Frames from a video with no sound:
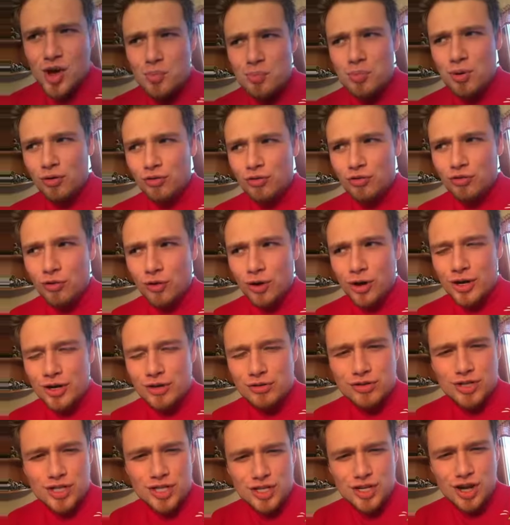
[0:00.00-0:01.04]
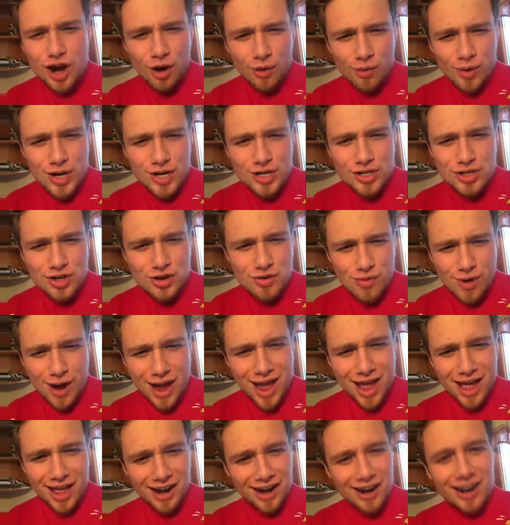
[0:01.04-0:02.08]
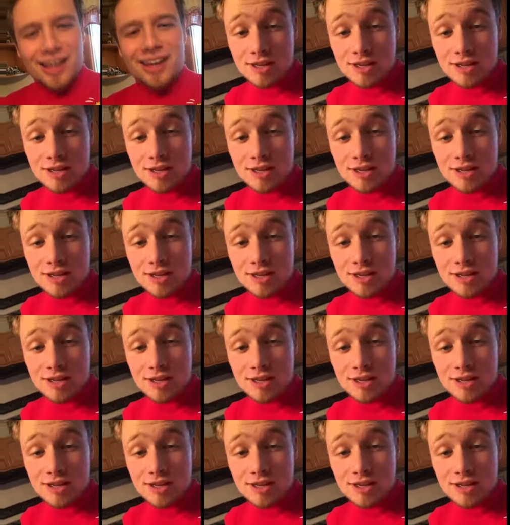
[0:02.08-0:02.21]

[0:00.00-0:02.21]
before you just go and do it.